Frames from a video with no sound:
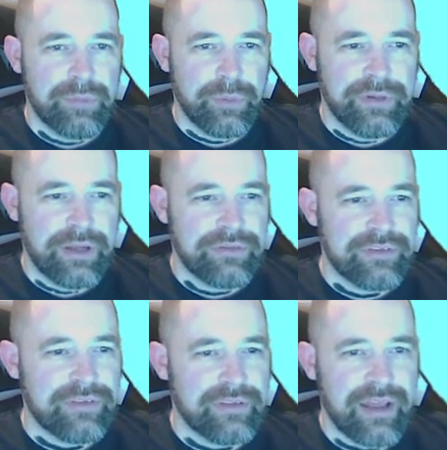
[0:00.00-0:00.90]
But we
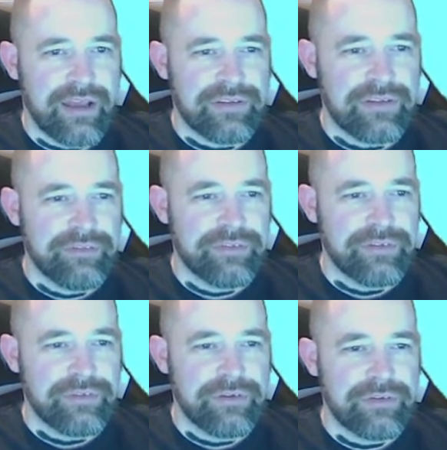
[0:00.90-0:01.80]
notice that that is a difference
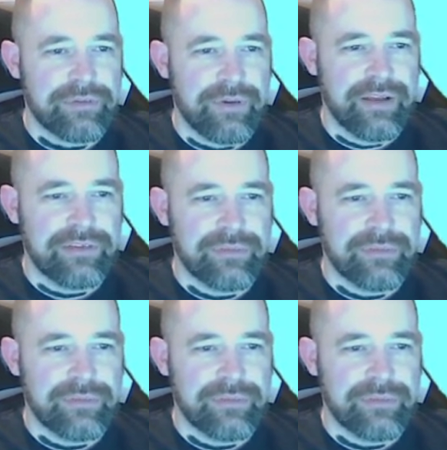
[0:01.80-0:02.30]
of 2 squares,